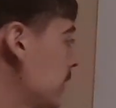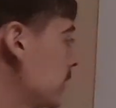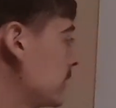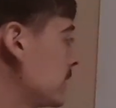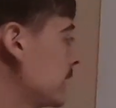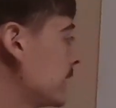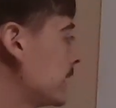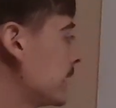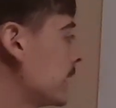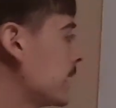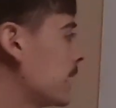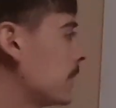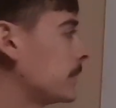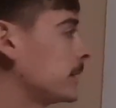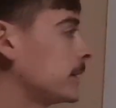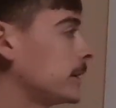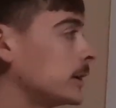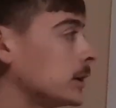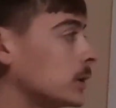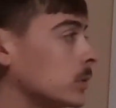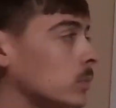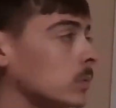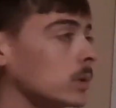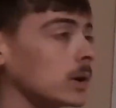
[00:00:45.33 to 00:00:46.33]
in the
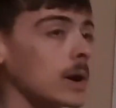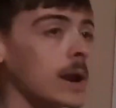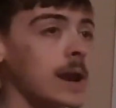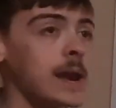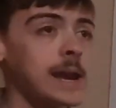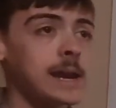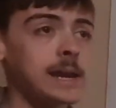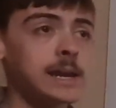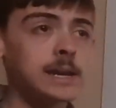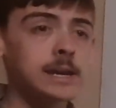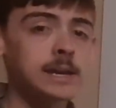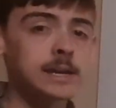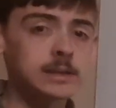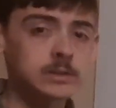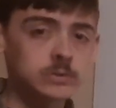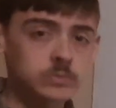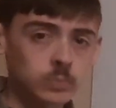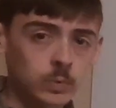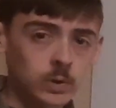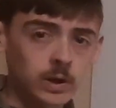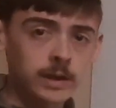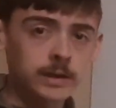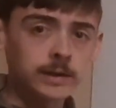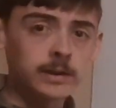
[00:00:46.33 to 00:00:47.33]
denominator, where a is
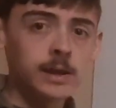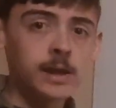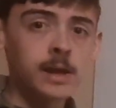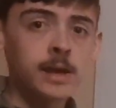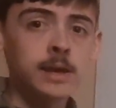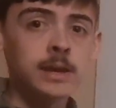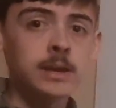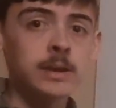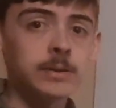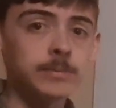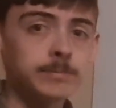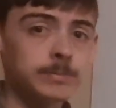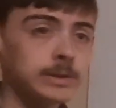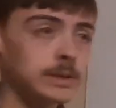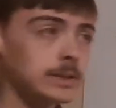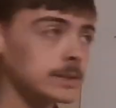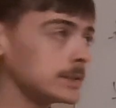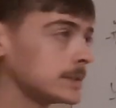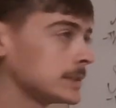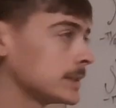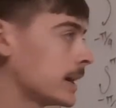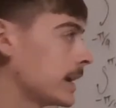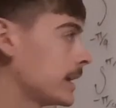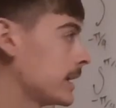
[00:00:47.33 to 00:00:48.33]
1 and b
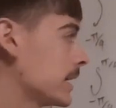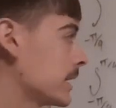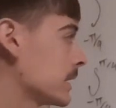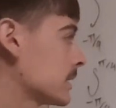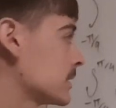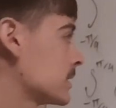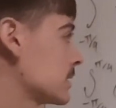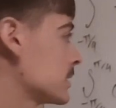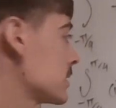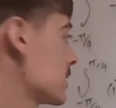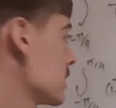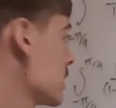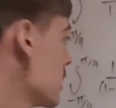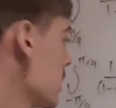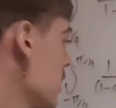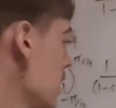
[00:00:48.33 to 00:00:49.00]
is sine x.